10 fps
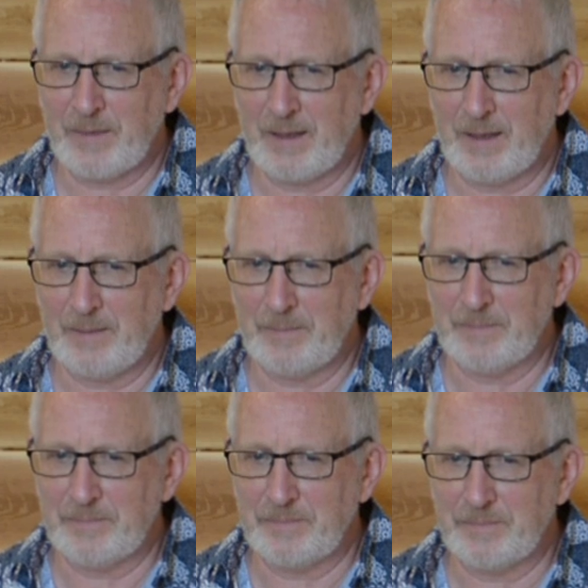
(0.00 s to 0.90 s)

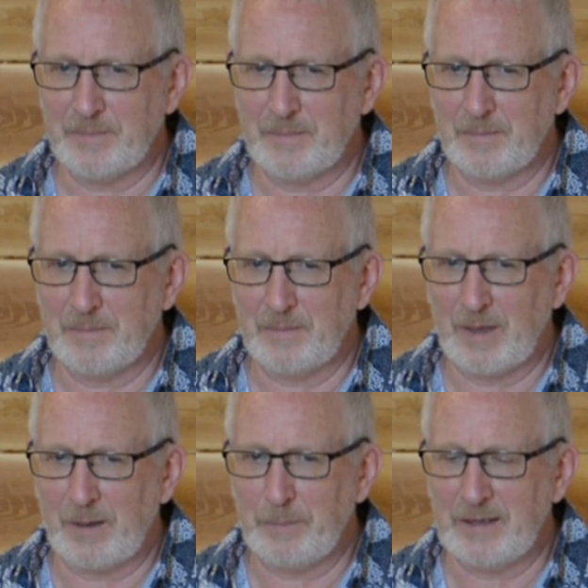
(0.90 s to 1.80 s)

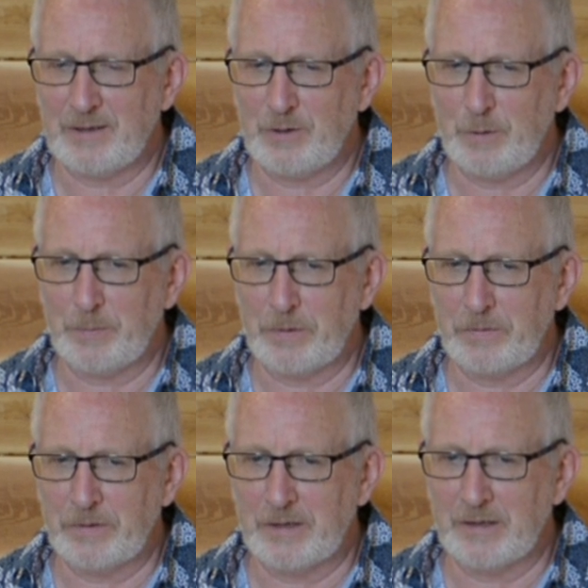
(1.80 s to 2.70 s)
not being super
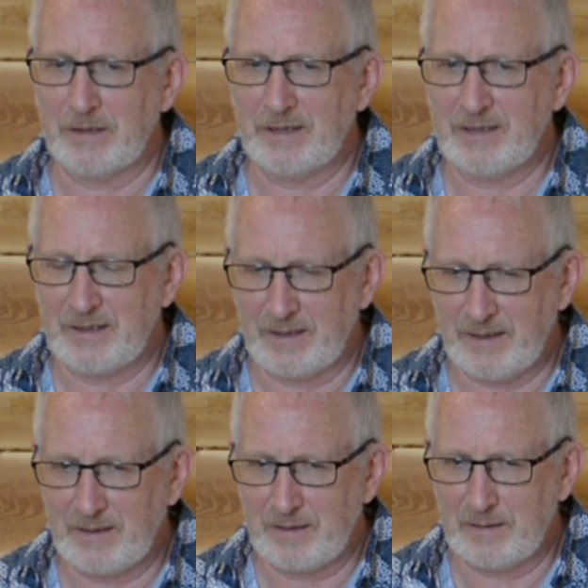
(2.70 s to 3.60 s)

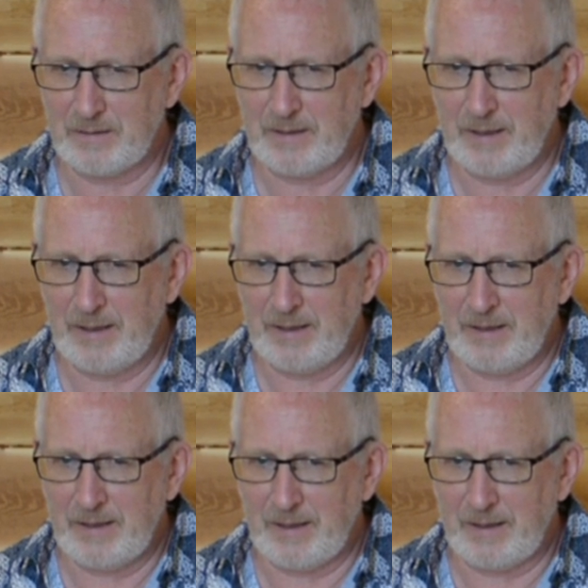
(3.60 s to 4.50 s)
realistic
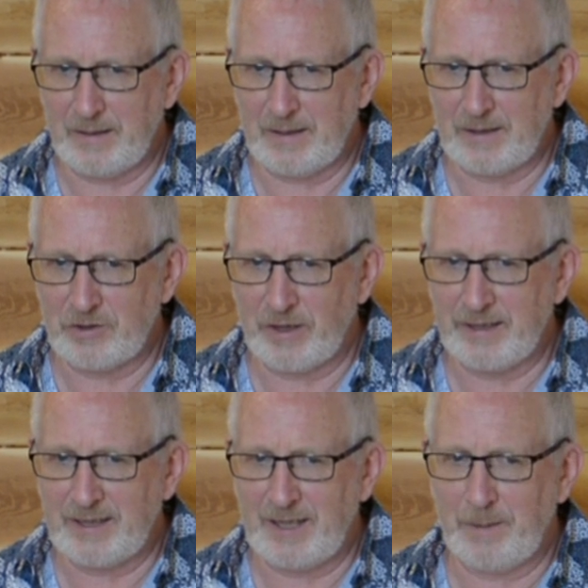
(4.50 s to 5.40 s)
and trying
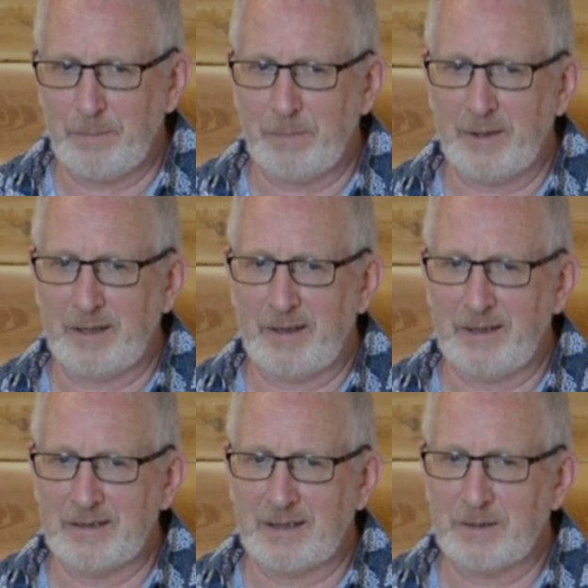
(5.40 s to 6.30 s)
to keep
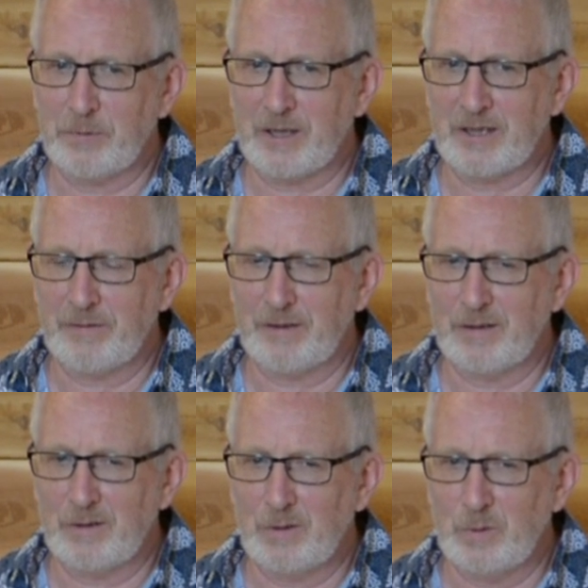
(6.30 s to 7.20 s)
things expressive
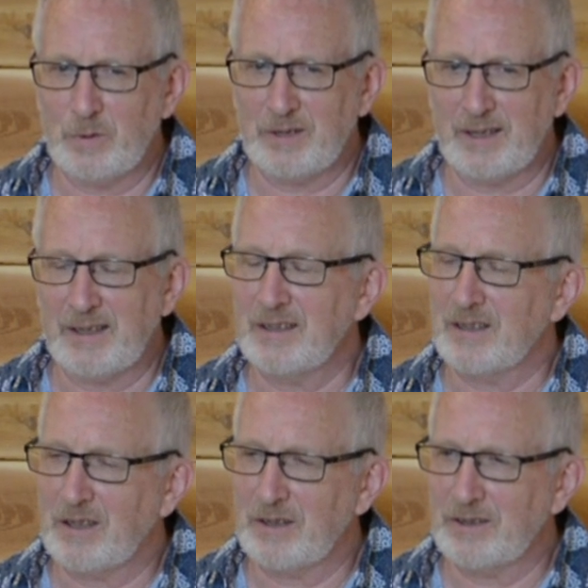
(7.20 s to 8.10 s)
and loose, it is a
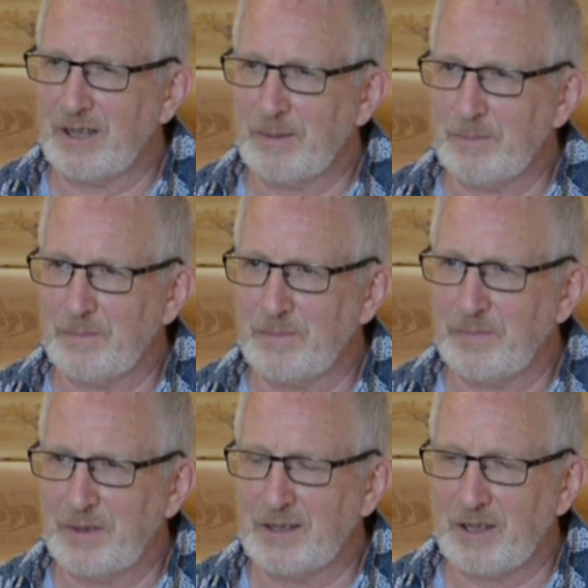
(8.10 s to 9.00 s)
hard time.
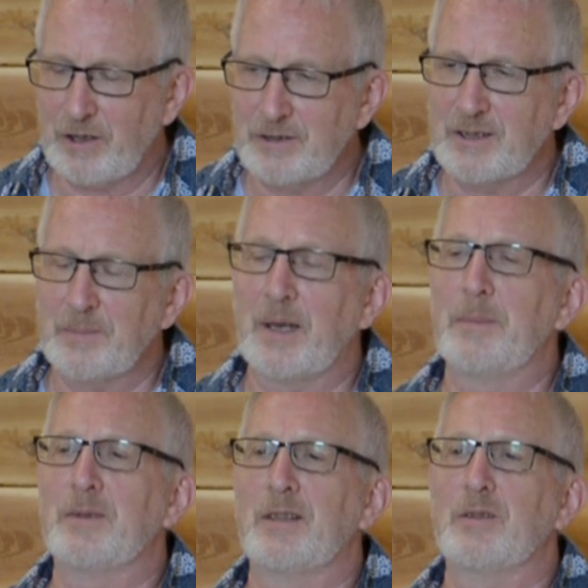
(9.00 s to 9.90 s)
It's hard
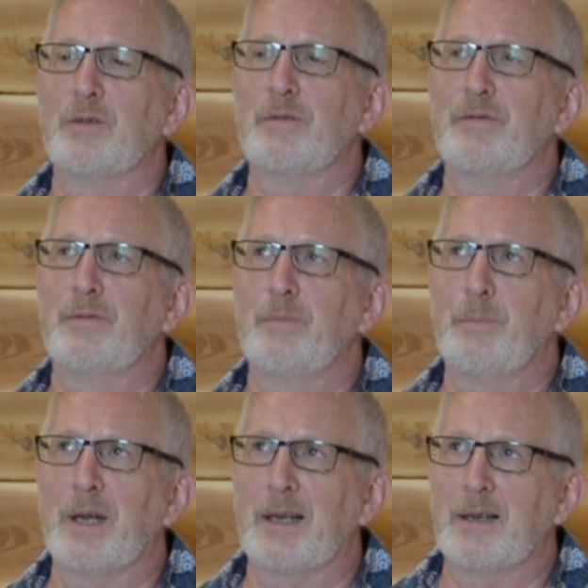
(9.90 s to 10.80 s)
sometimes to sort of
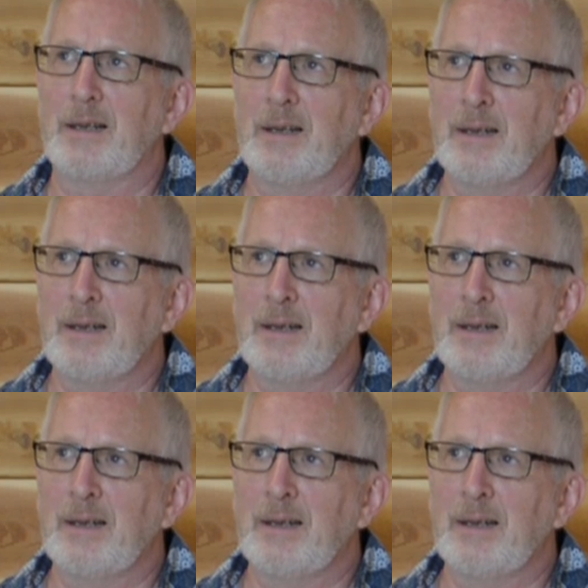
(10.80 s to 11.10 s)
pick